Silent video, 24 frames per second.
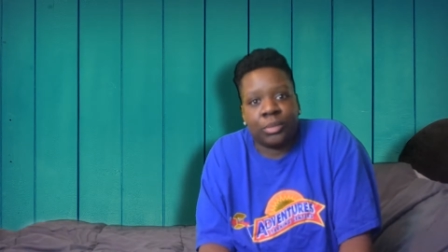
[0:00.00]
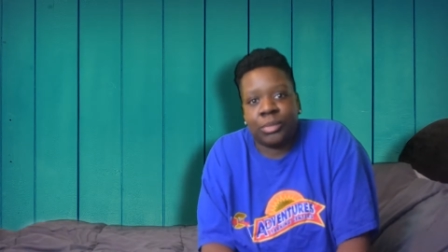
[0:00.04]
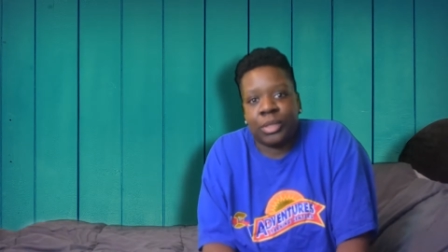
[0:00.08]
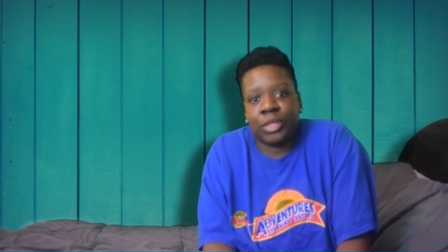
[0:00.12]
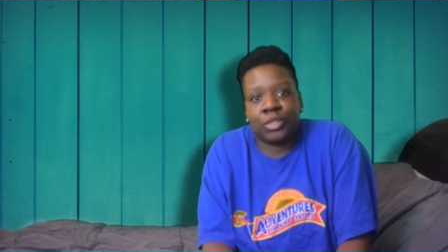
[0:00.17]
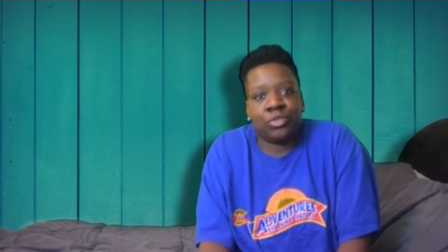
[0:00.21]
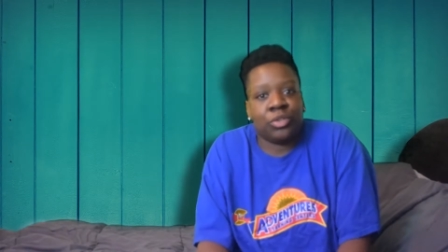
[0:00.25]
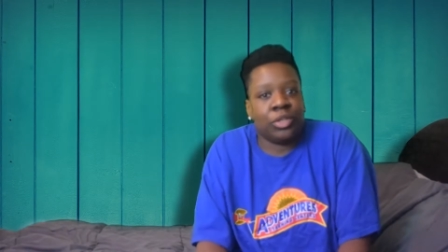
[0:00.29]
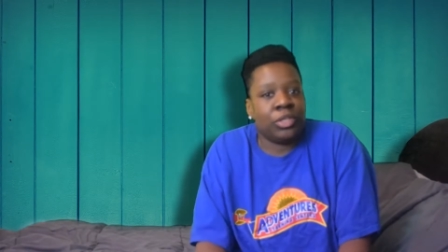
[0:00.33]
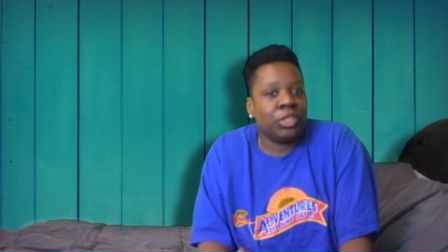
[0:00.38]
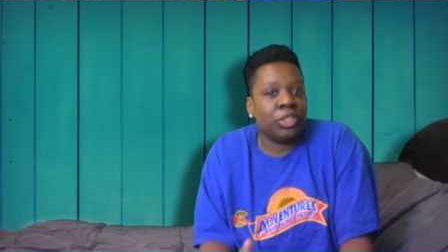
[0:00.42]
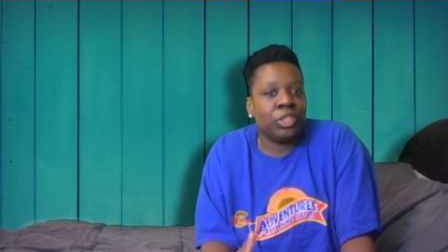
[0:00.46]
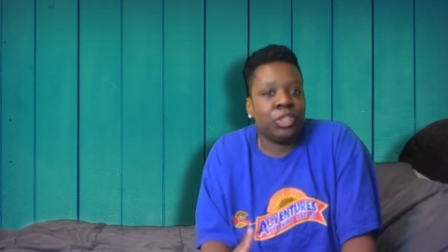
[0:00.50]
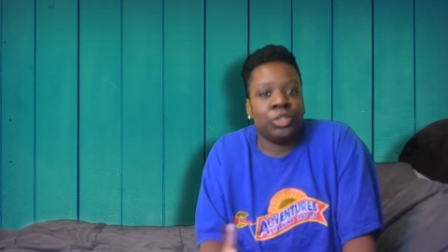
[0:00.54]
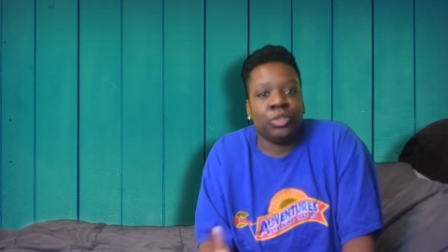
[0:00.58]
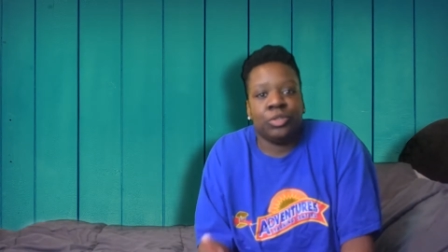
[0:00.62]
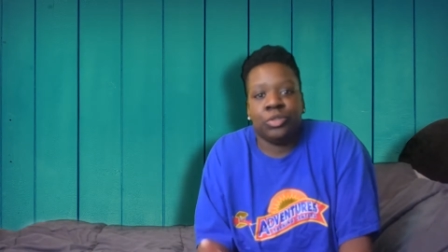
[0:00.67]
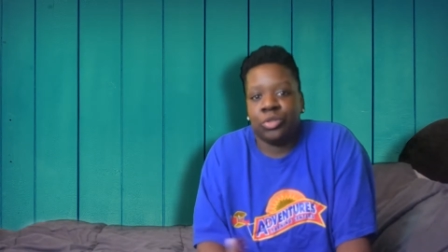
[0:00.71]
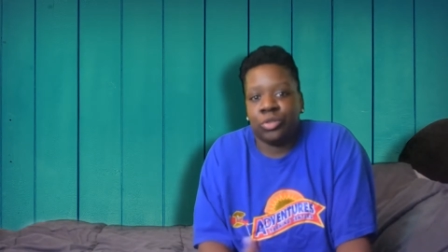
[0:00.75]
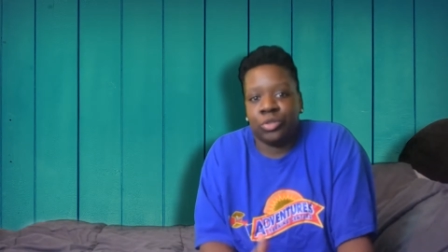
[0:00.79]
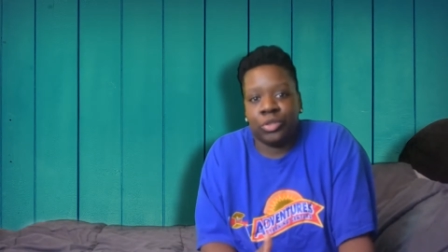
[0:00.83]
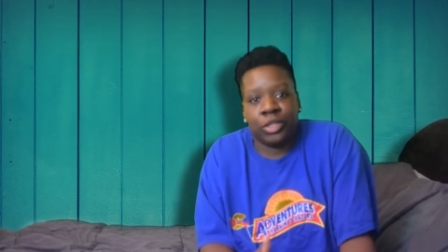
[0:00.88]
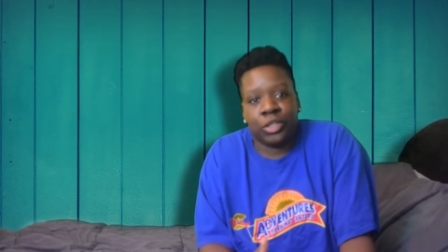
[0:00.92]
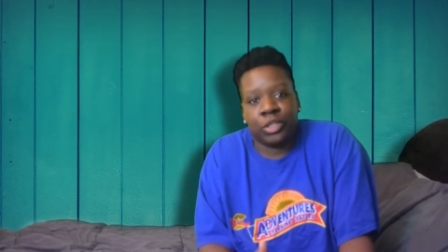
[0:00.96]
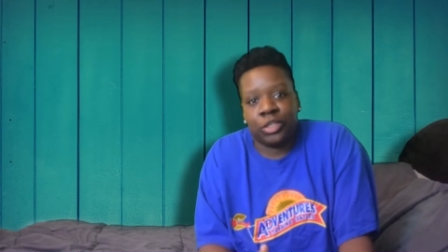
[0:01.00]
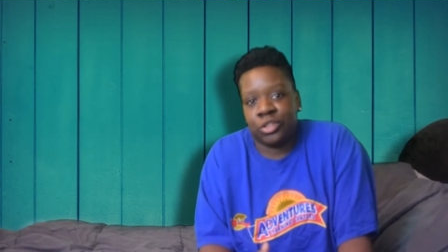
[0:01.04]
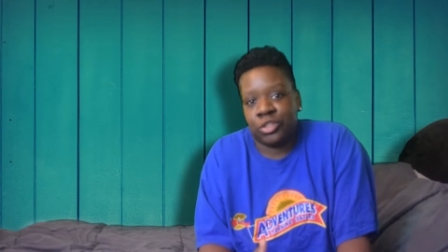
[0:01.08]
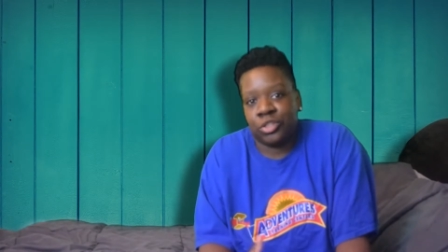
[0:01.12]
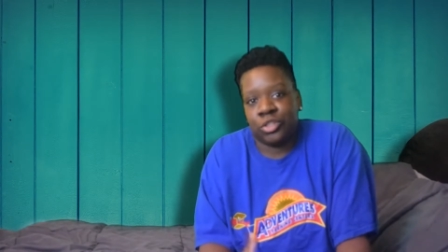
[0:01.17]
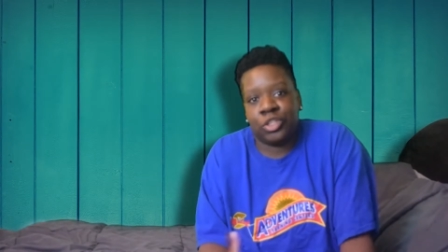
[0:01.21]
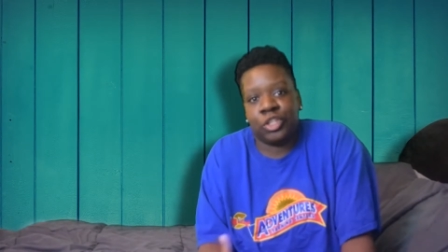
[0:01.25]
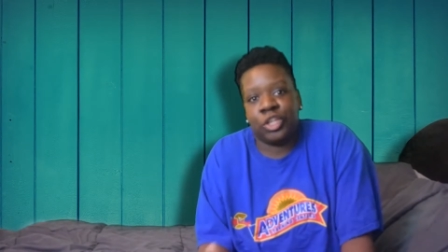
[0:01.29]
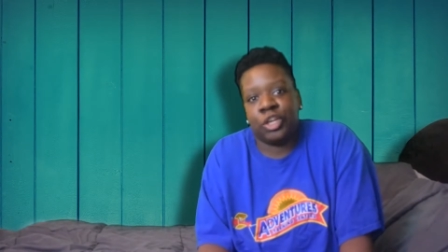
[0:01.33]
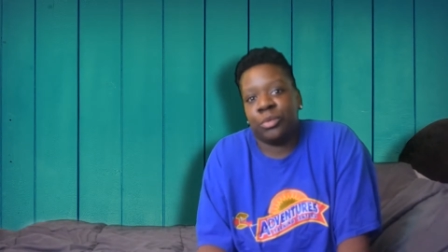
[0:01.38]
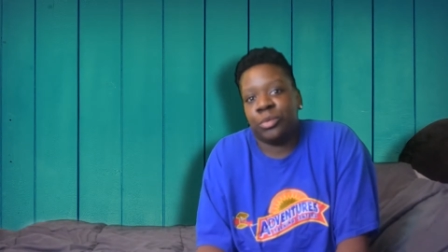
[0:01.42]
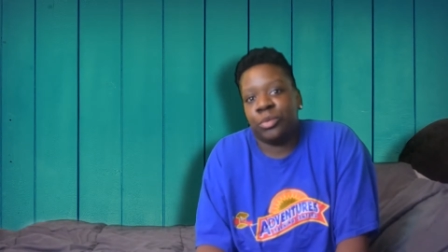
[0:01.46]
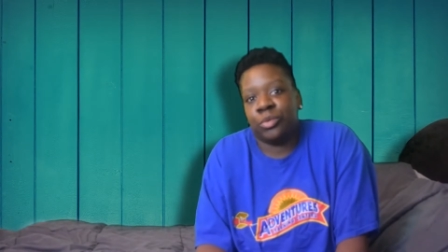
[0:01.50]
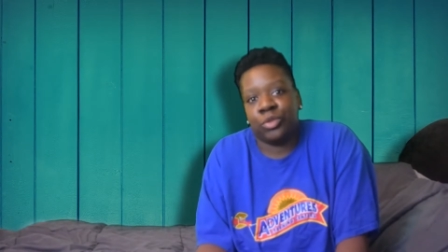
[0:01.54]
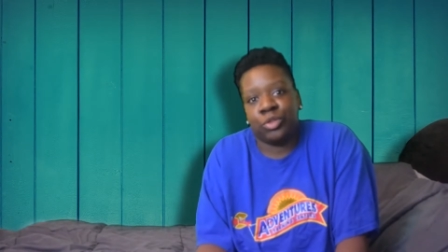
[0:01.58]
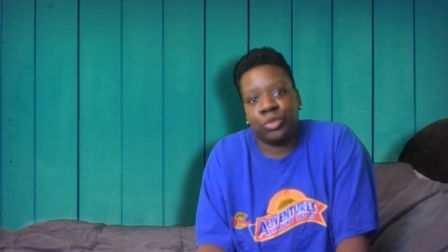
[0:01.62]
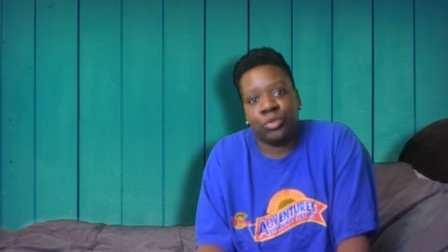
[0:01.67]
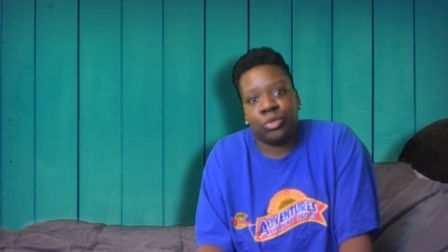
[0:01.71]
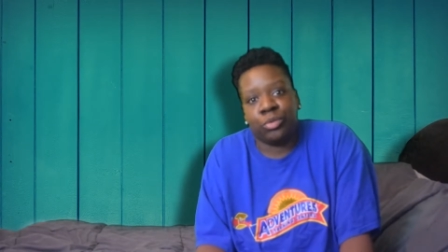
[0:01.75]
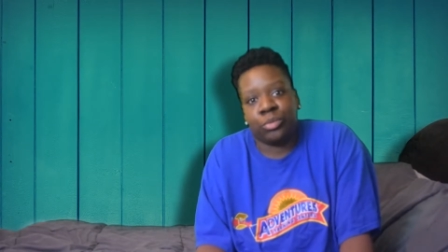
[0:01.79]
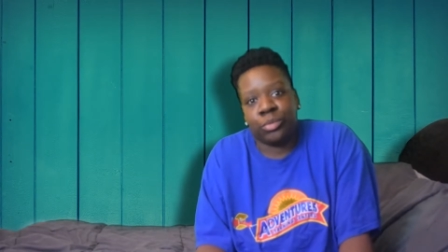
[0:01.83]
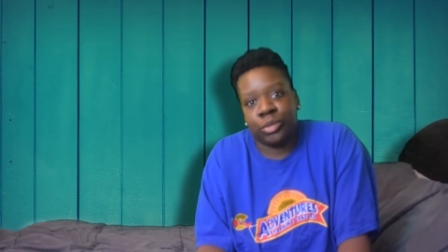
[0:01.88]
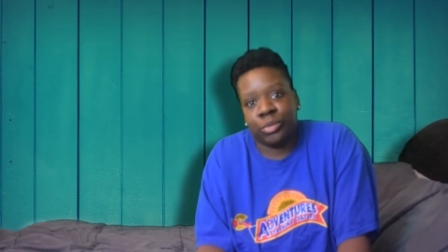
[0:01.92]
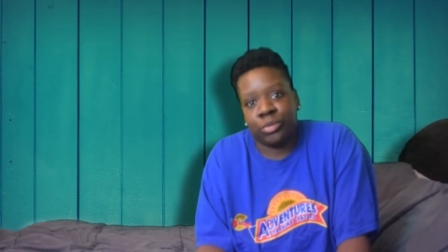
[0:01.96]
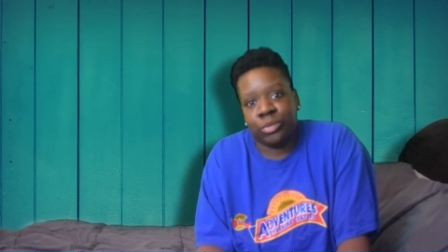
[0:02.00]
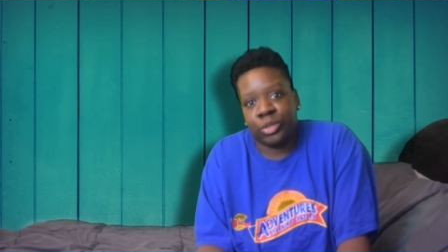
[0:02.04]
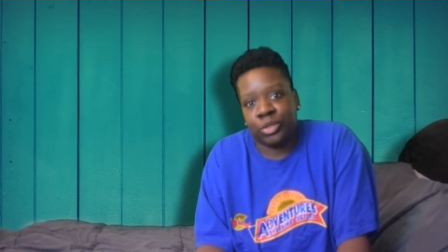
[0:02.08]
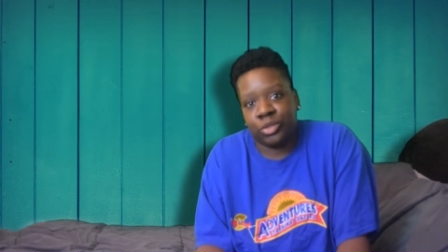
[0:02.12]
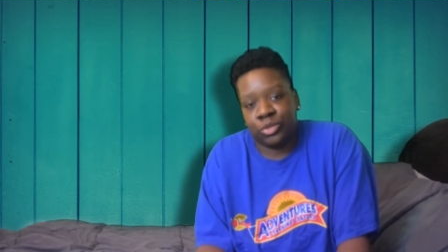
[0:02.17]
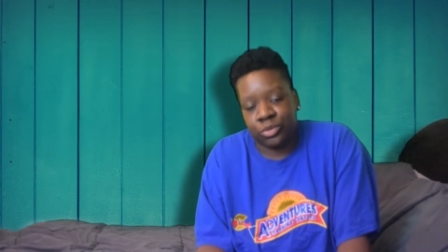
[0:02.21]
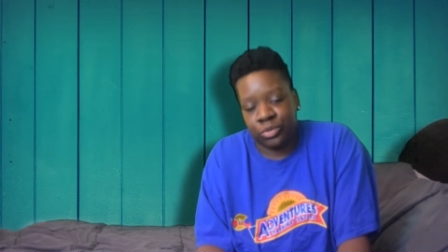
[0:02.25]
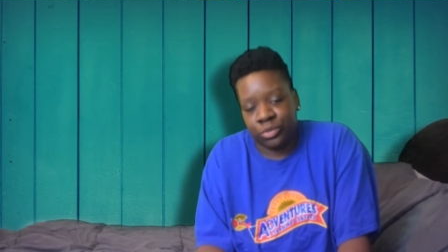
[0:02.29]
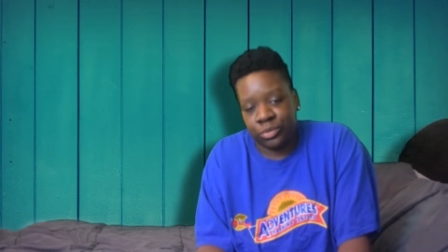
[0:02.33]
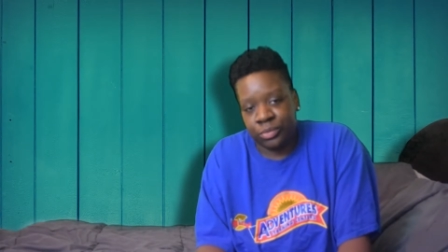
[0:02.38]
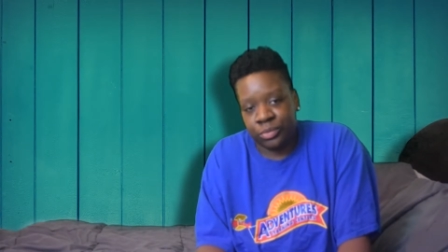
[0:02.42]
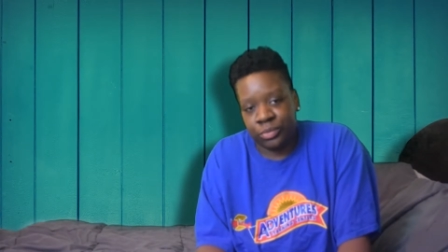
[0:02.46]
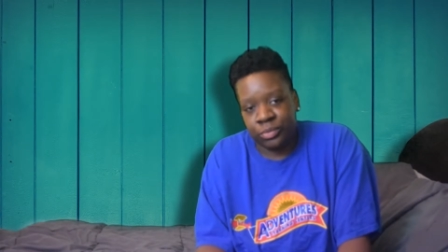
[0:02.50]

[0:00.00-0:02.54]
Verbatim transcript: I'm not trying to kill you or nothing. Just tell me where you want me to meet you.